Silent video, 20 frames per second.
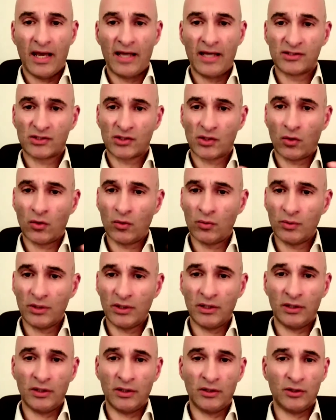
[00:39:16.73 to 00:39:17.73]
And
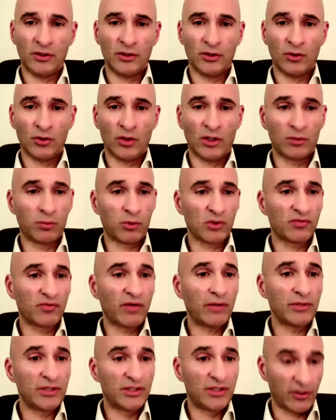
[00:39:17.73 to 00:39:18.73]
so, you know, it was
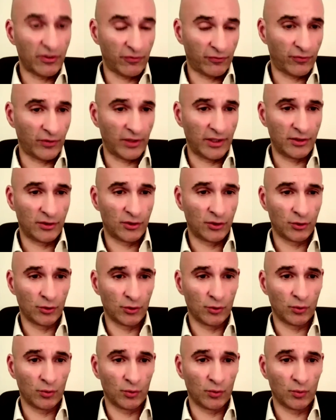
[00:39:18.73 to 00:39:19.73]
very different
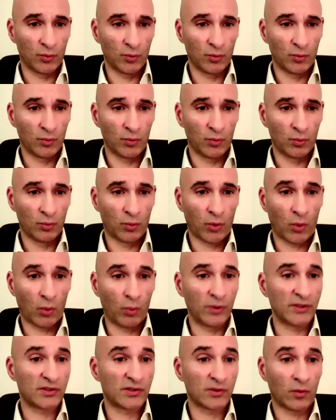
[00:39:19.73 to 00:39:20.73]
to
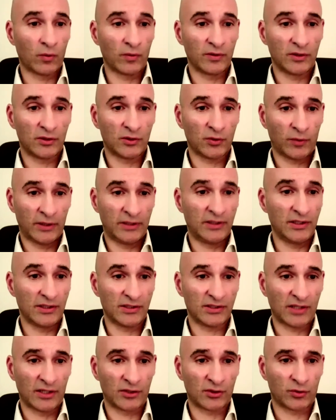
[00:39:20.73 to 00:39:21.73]
what we saw in the
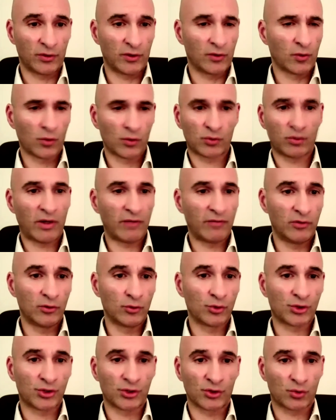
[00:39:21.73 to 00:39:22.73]
20th century. Those
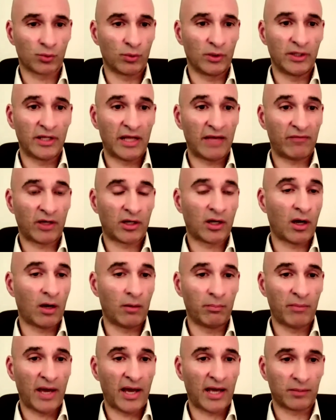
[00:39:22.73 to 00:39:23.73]
revolutions will never
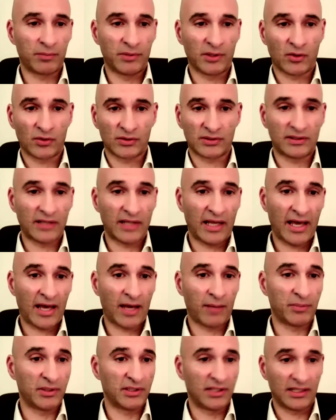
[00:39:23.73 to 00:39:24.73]
come back because they
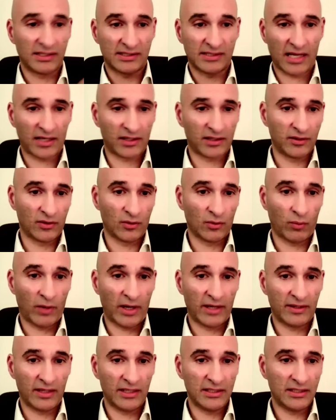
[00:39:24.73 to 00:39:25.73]
happened exactly the
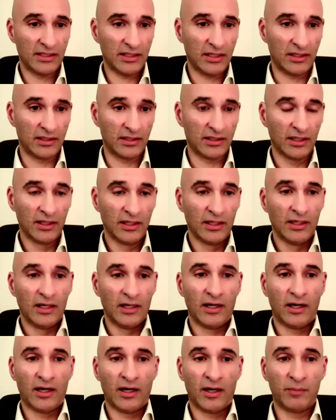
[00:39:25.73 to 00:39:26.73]
way they did.
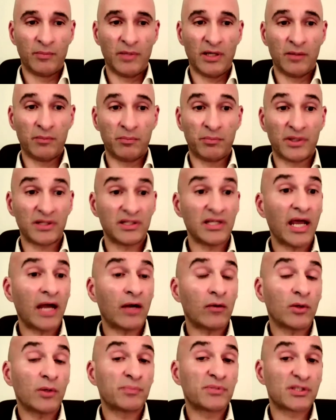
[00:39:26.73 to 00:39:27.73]
Um, but the
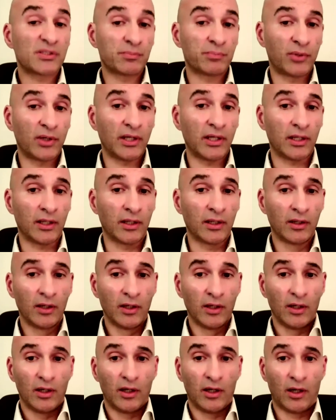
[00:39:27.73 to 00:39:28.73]
Arab Spring
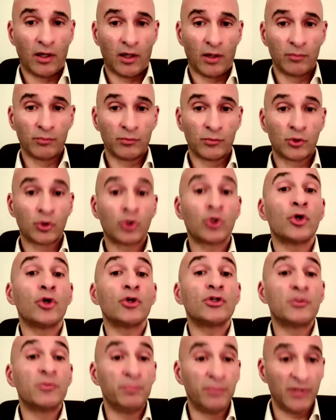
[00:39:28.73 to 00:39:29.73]
um,
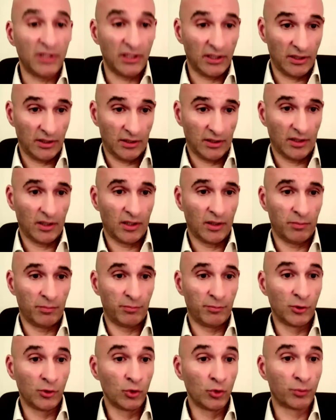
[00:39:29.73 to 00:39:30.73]
could be a
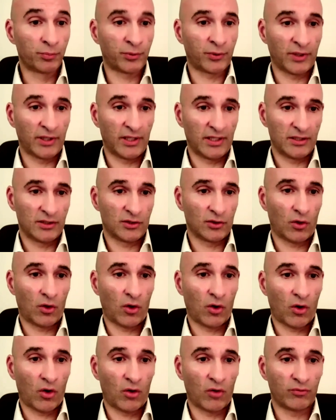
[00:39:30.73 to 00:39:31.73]
blueprint
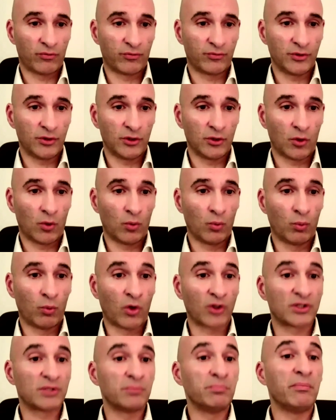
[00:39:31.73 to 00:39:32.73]
of, you know,
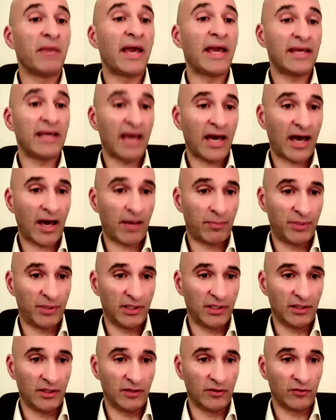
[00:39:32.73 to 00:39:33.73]
what may
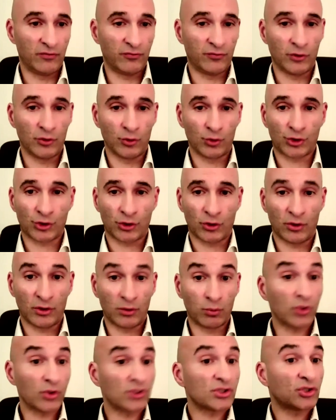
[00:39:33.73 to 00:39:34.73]
happen in the future.
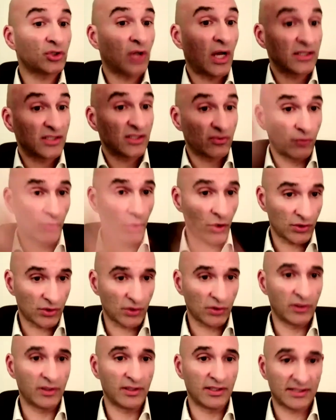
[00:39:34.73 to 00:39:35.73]
It was
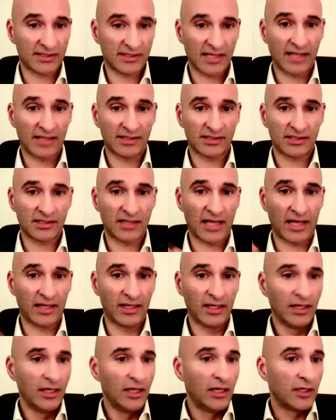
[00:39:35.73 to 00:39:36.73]
transversal in the sense
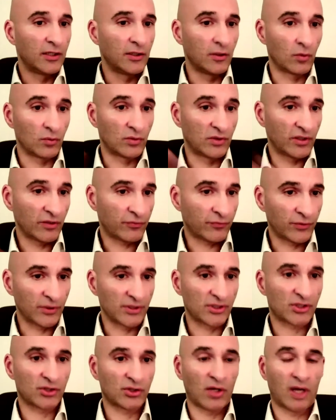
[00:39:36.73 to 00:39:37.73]
that, you know,
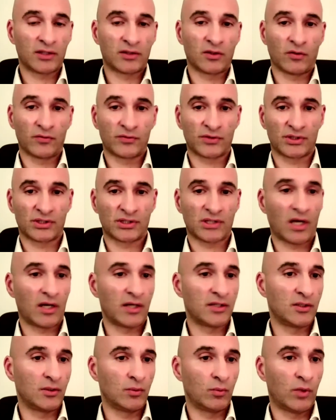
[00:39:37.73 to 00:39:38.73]
different strata of
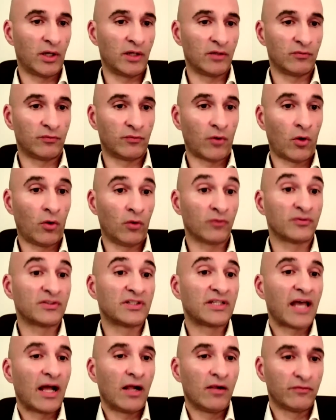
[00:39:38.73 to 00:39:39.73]
society were
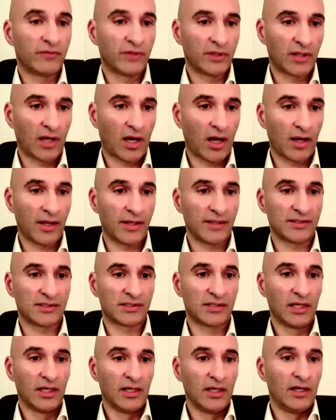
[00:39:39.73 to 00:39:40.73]
involved,
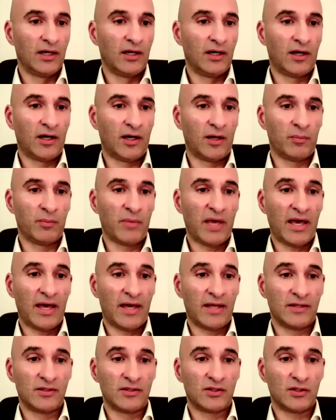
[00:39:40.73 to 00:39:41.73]
galvanized um,
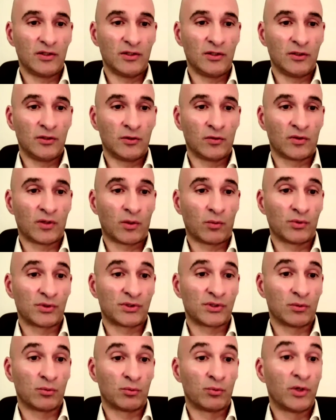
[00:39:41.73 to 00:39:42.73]
and you know there
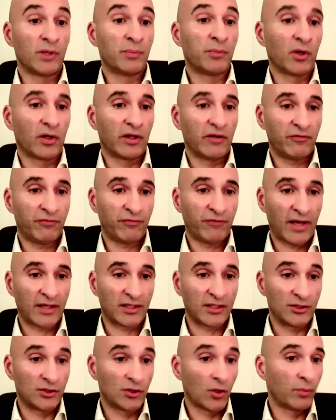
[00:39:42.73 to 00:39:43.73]
was a ripple
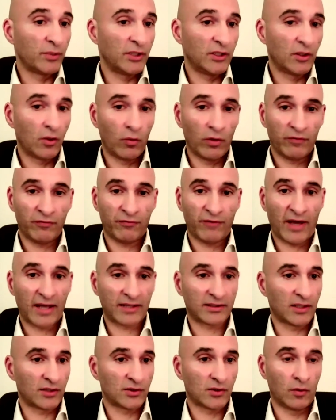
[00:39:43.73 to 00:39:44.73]
effect, a domino
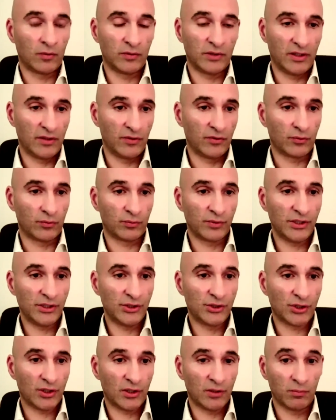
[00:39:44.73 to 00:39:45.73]
effect, not only in the
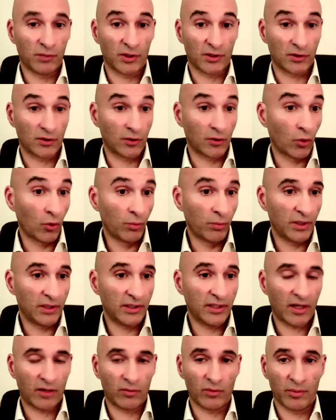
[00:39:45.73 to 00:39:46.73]
region but
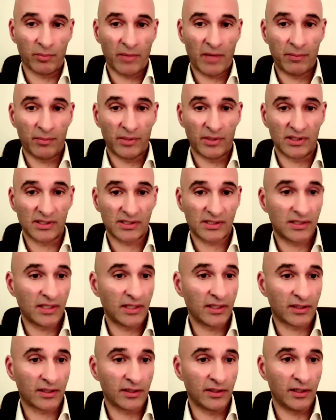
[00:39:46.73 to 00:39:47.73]
globally. I remember
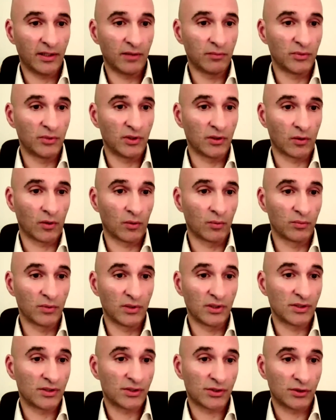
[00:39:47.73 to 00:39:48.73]
distinctly, you
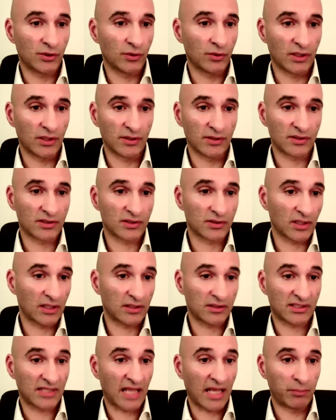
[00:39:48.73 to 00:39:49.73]
know, students
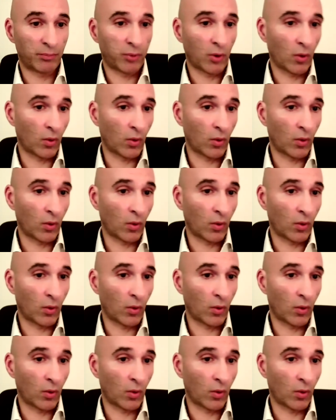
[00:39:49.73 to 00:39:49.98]
at St.